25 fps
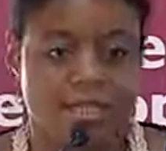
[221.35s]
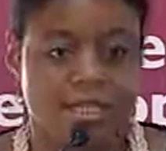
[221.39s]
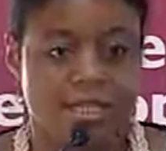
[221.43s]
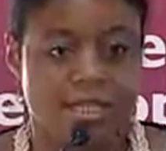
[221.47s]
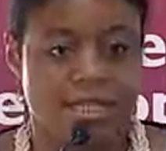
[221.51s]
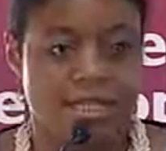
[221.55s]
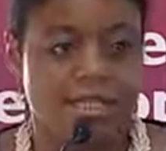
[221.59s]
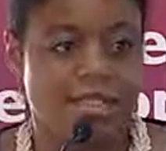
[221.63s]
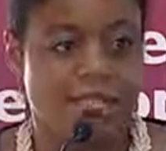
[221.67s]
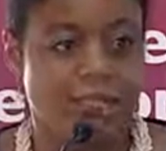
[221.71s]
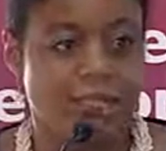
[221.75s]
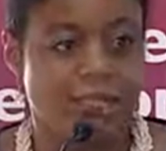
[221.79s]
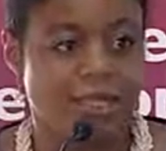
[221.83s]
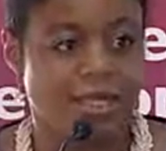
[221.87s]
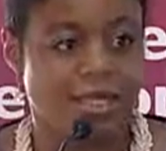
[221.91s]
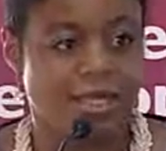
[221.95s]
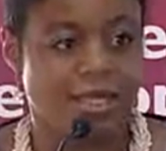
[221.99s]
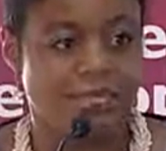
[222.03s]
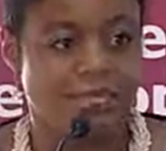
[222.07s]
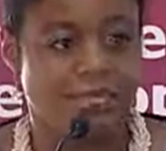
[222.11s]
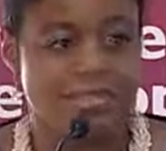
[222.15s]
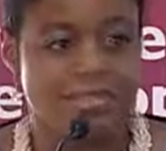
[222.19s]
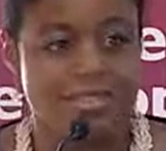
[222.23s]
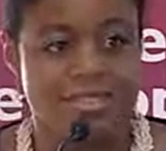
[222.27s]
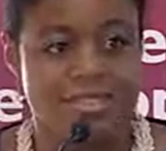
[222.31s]
and we
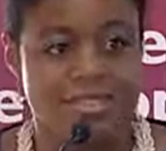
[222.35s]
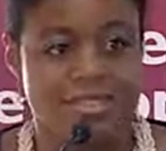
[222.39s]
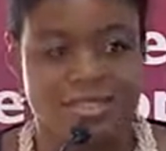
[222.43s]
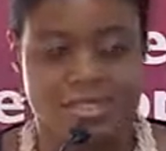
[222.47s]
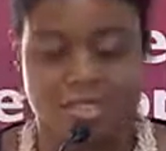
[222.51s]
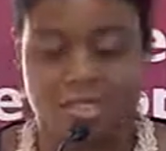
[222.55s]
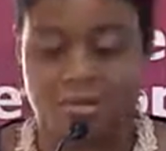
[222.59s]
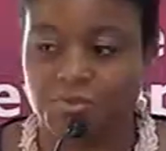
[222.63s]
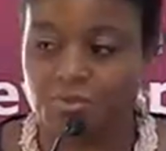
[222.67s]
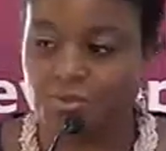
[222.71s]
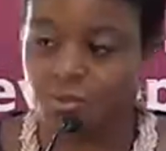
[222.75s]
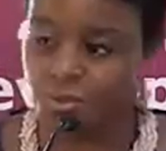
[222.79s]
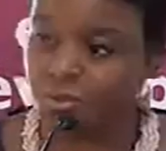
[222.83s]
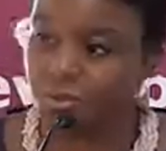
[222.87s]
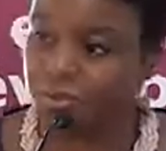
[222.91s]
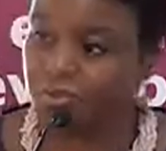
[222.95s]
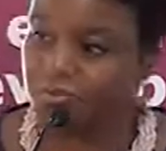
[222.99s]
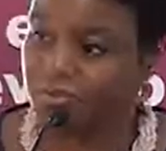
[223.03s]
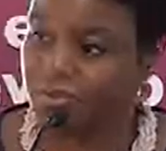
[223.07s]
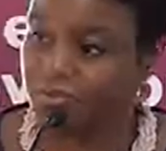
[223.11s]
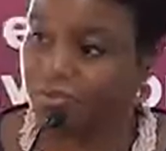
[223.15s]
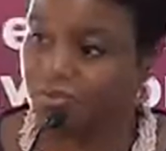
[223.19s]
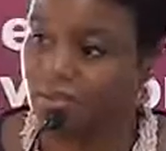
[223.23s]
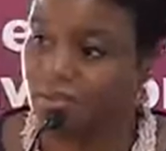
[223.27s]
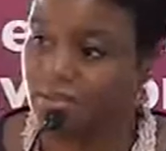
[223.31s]
have an esteemed group of
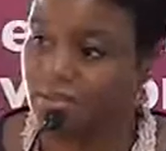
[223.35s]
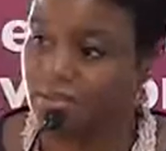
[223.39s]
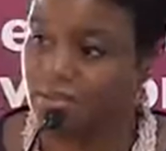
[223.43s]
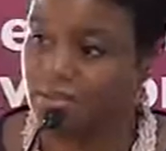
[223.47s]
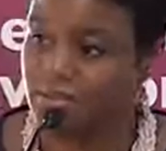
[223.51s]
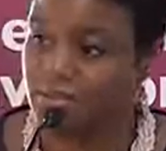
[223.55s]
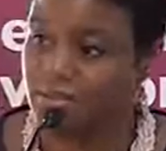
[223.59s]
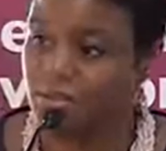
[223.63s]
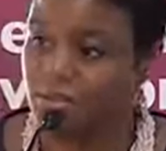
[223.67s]
advisors